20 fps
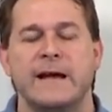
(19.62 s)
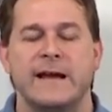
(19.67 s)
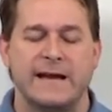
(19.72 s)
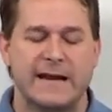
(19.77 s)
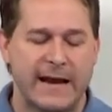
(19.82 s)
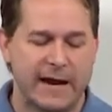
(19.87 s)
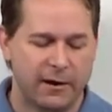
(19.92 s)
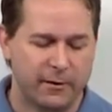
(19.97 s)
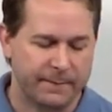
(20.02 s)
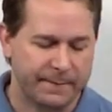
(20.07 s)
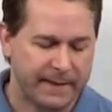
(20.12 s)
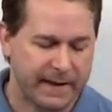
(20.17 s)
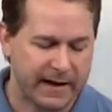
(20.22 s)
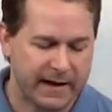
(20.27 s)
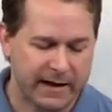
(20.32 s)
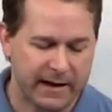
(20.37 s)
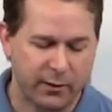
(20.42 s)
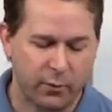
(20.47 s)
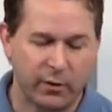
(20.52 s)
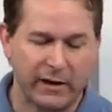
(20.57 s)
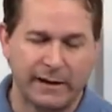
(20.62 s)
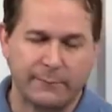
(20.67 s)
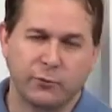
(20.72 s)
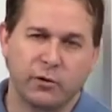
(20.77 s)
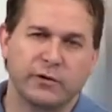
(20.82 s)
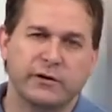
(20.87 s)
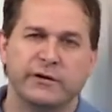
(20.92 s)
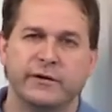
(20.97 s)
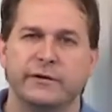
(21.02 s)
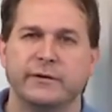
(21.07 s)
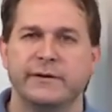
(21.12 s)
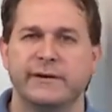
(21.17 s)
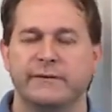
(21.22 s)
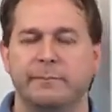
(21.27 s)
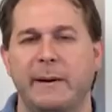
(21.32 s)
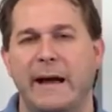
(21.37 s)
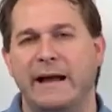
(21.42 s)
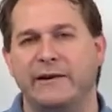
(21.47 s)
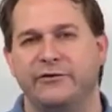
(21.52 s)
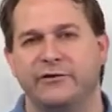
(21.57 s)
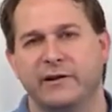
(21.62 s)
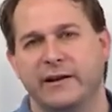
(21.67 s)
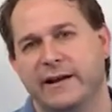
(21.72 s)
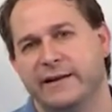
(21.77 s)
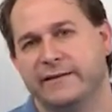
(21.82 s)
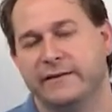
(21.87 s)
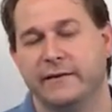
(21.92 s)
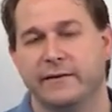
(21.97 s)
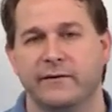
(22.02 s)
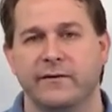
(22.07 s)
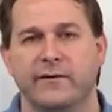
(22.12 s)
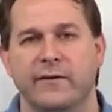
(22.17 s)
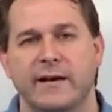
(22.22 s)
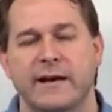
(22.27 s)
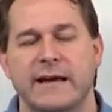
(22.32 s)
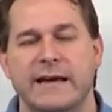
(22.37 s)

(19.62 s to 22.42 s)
Now, uh, what I'm going to do in this batch of lessons